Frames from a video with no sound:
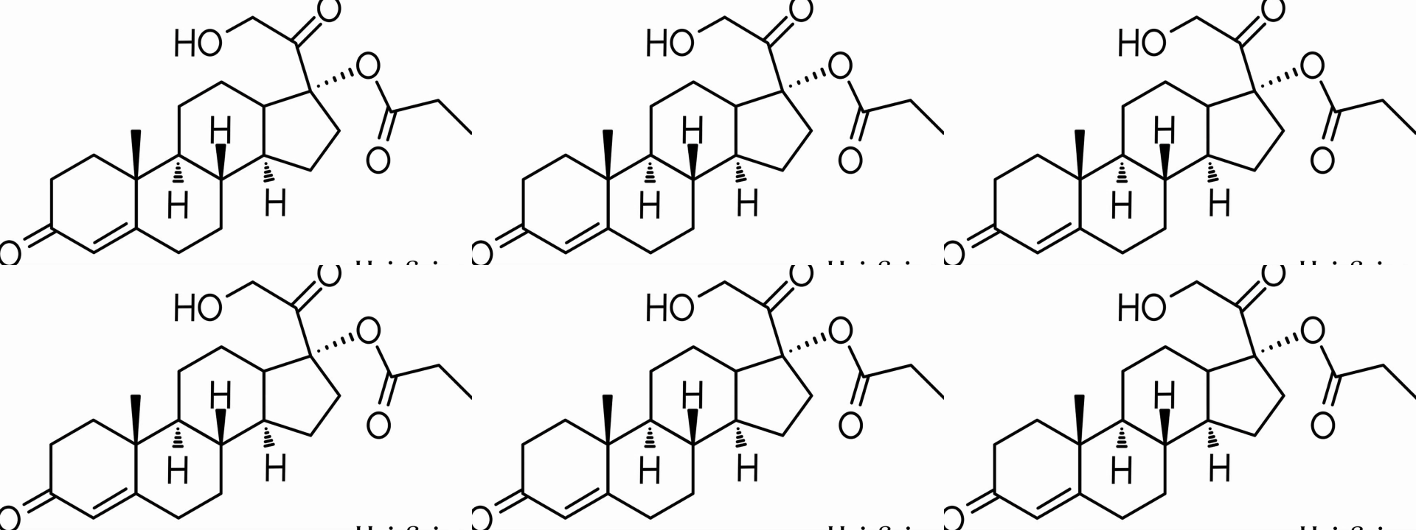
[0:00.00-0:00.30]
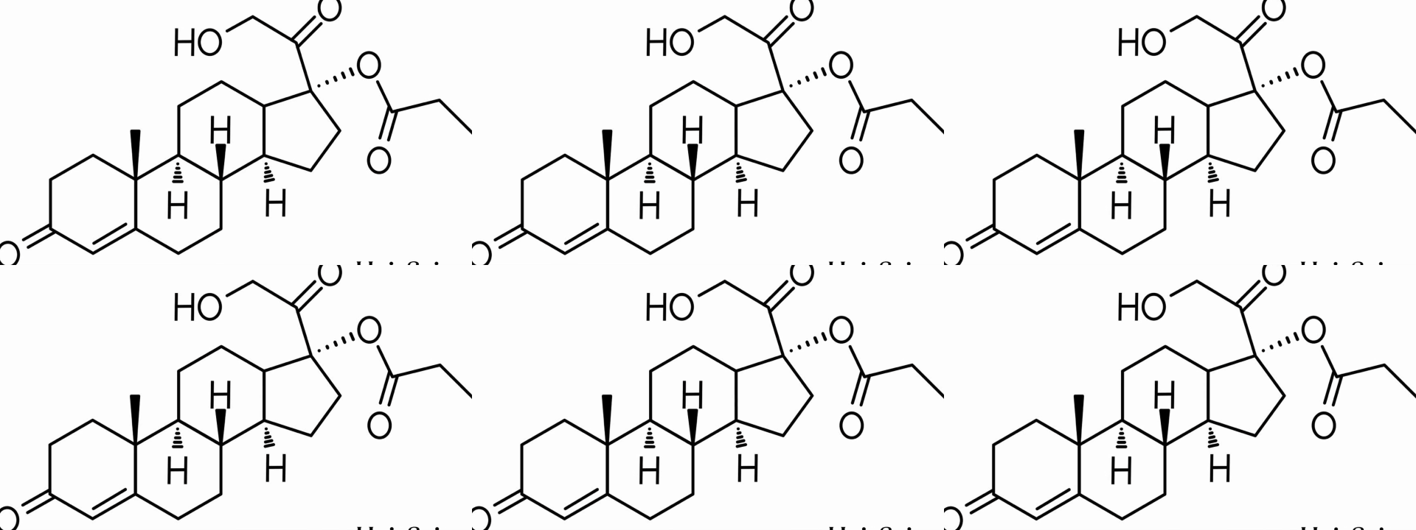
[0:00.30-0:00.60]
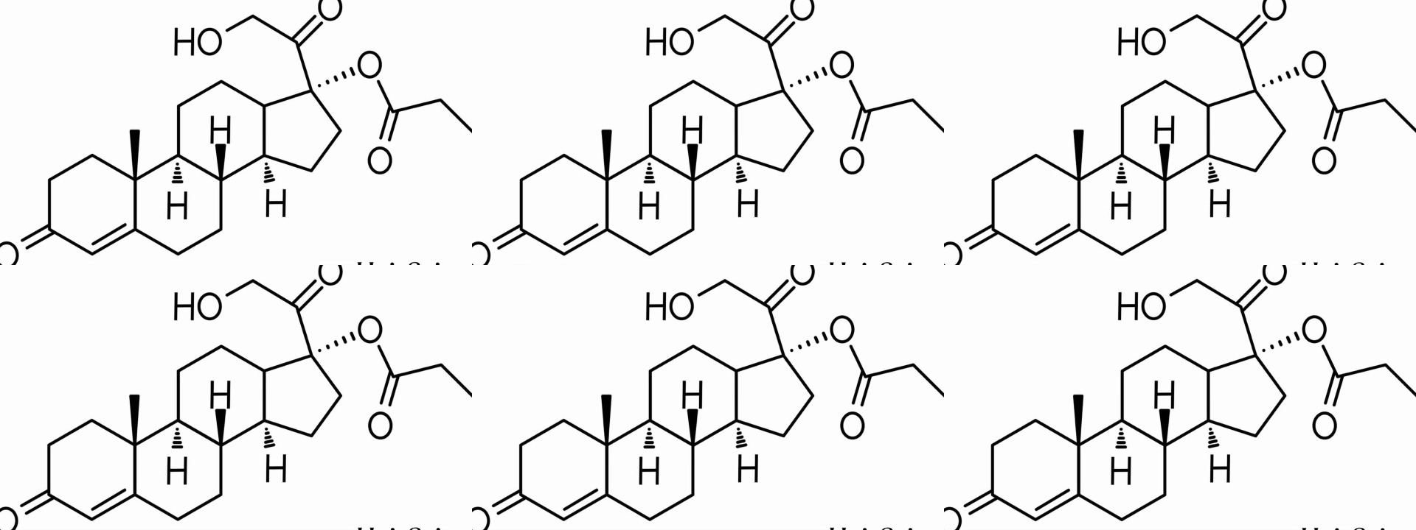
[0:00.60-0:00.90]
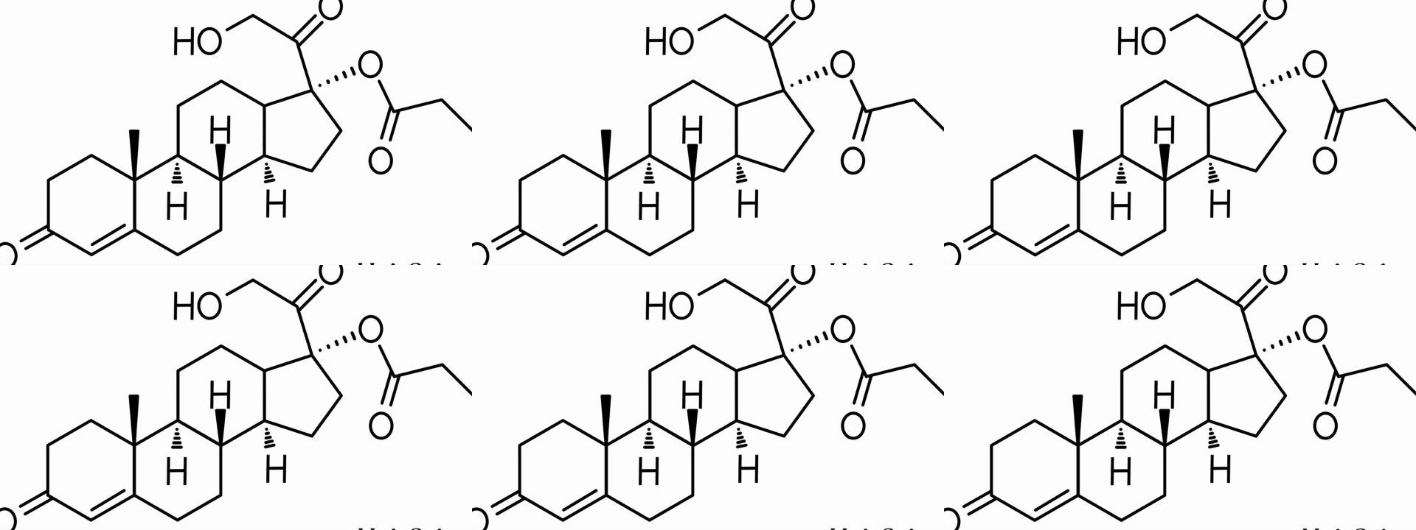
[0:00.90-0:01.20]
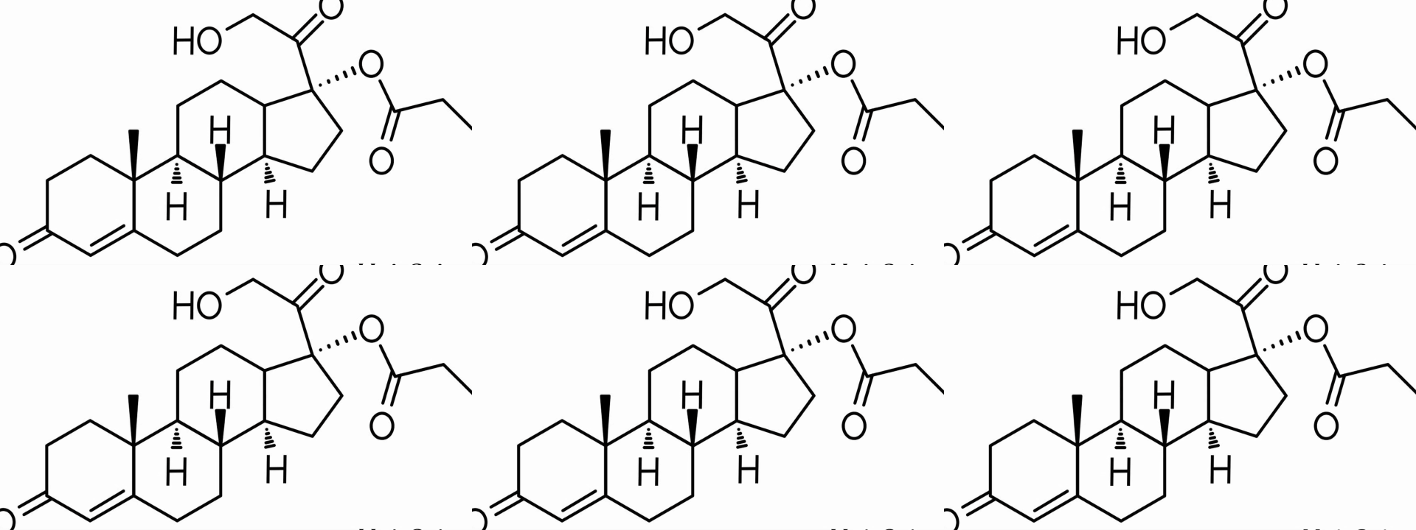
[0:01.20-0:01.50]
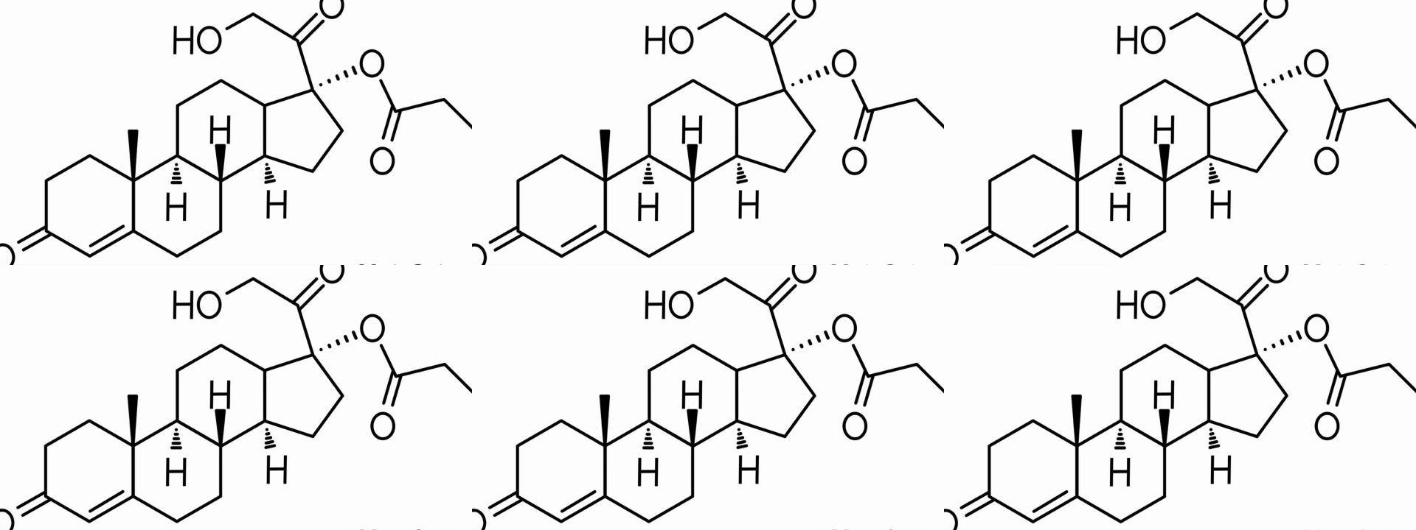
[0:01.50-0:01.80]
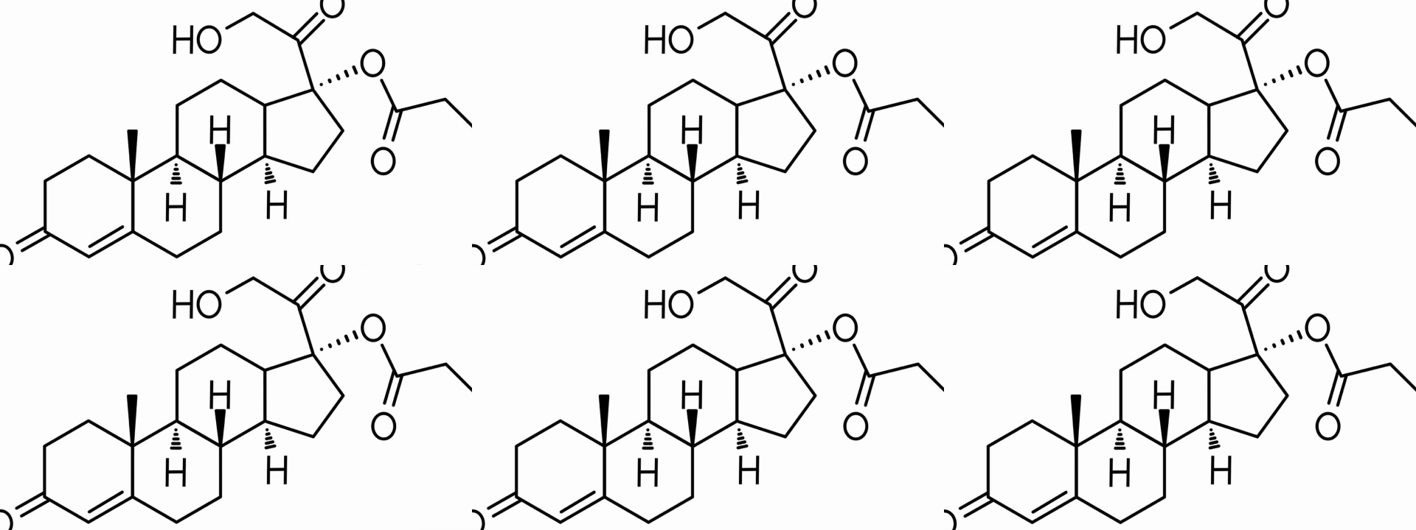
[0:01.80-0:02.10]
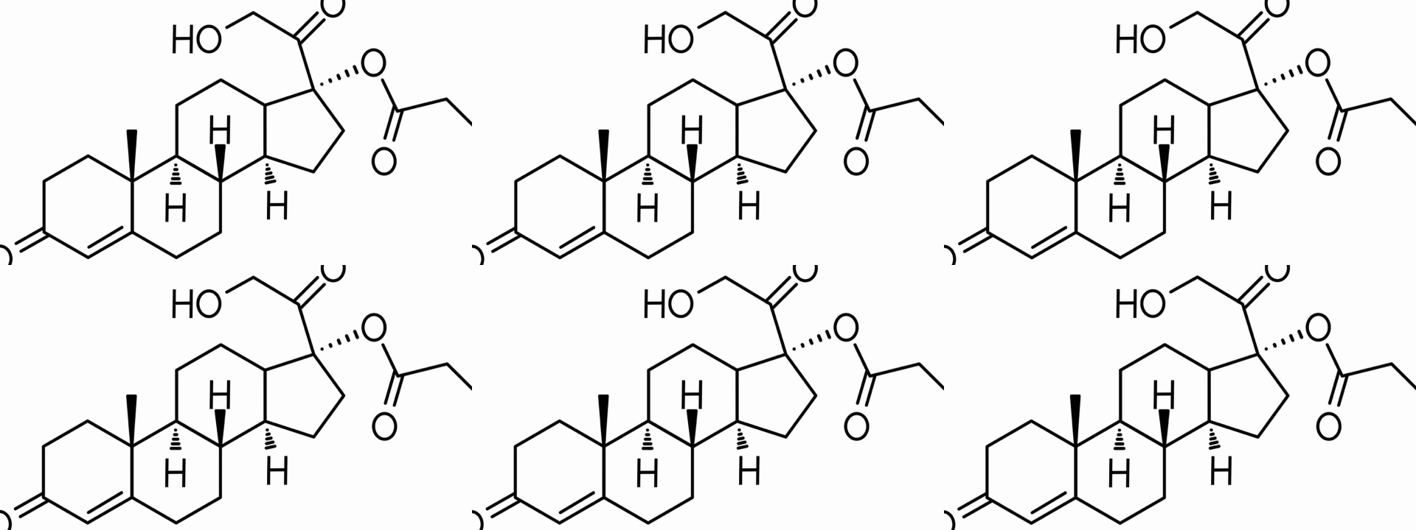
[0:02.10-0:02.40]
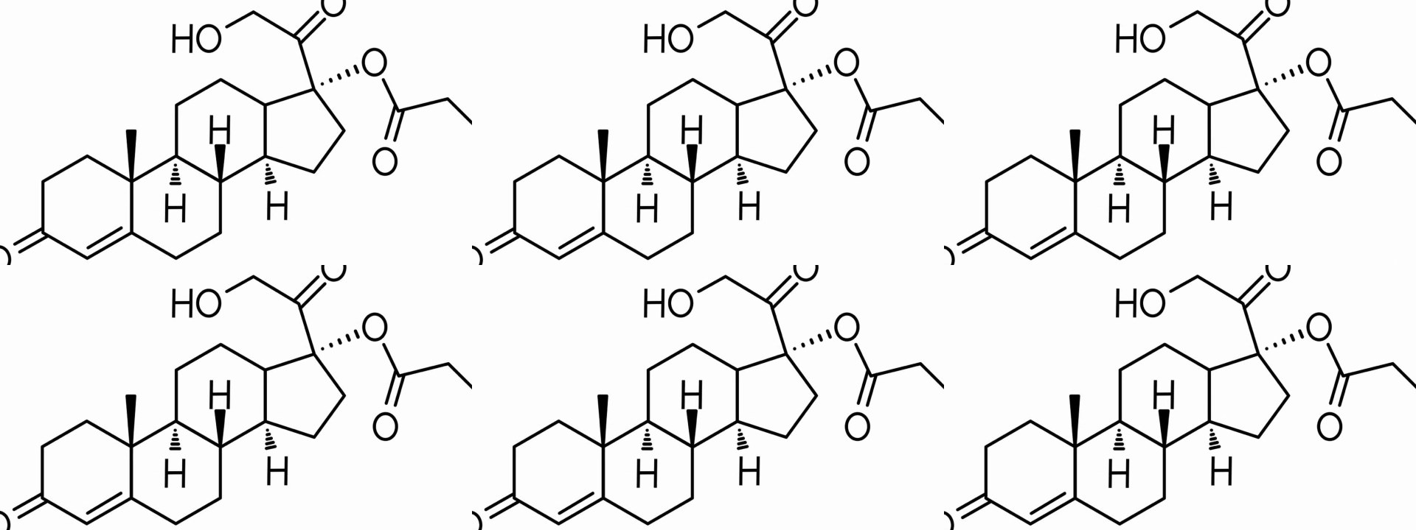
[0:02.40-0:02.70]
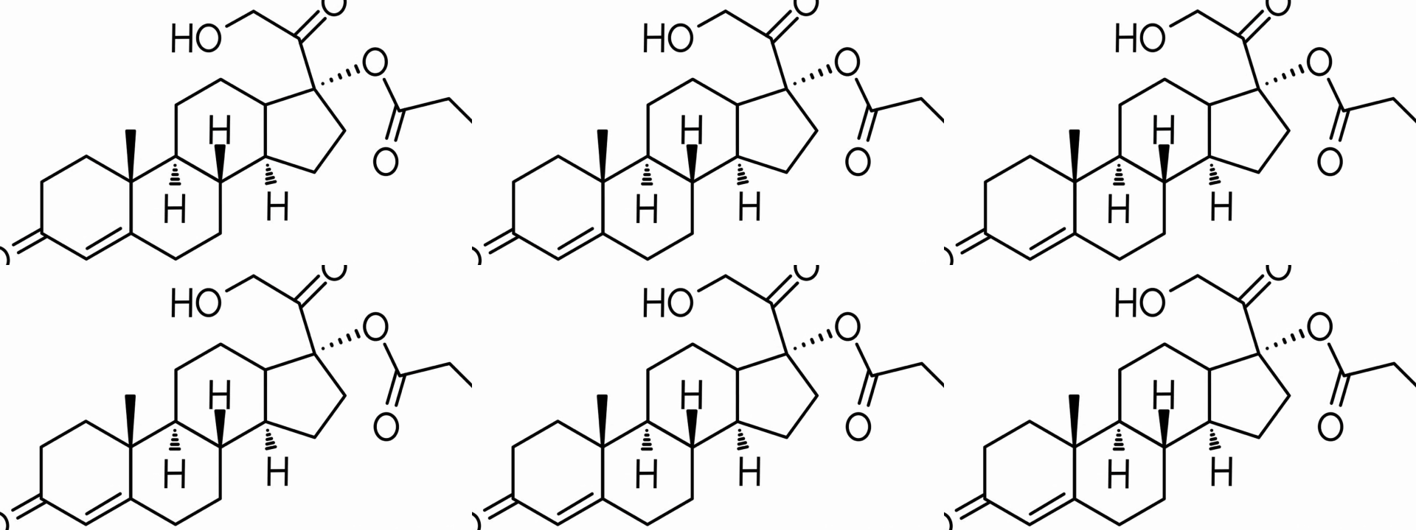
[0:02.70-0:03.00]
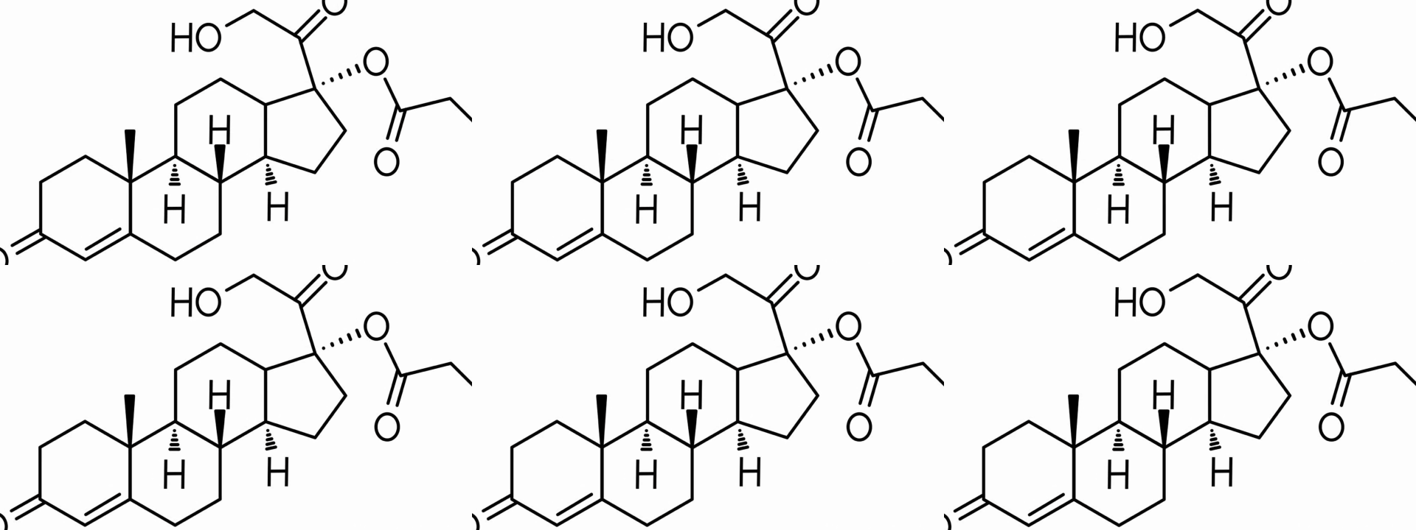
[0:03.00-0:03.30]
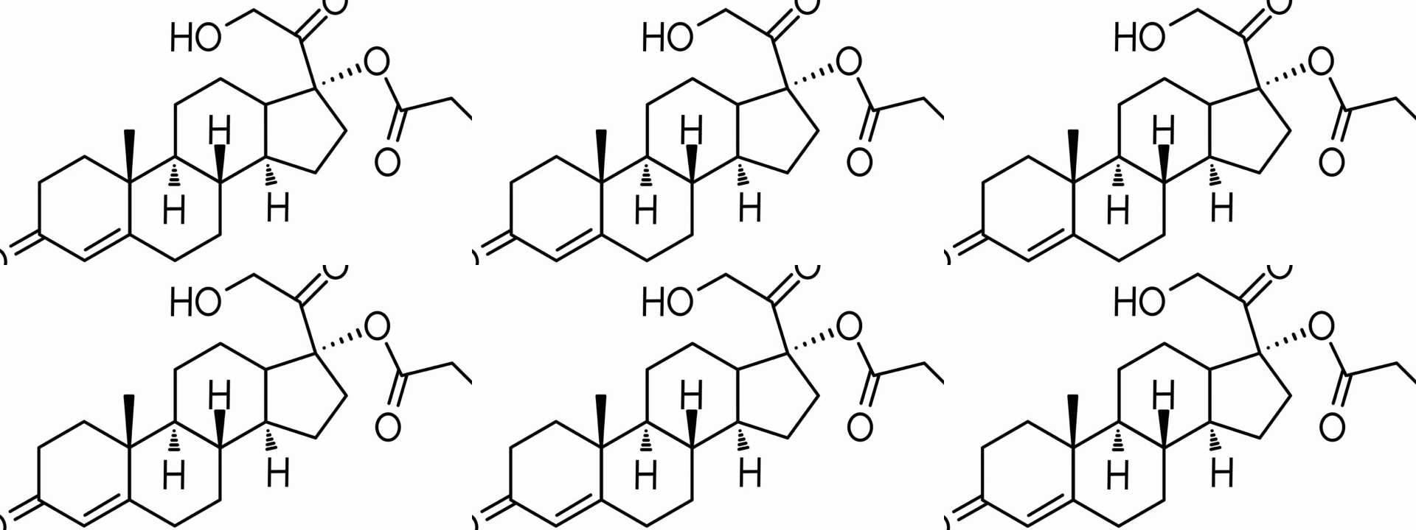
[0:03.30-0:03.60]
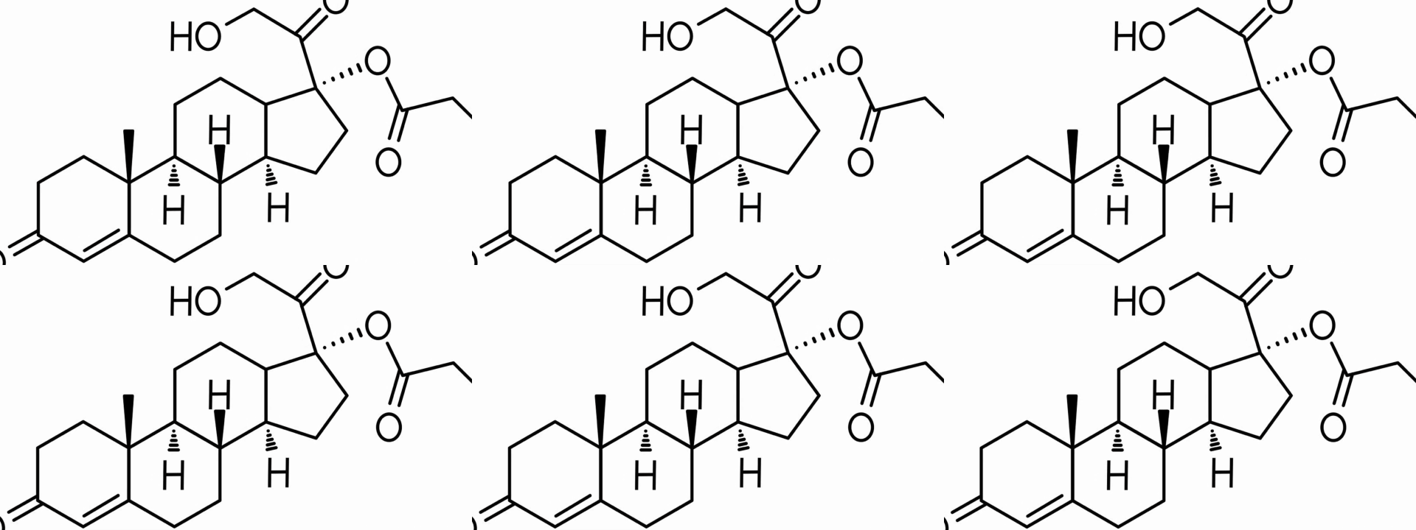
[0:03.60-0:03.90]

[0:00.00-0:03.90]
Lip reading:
(no speaker visible)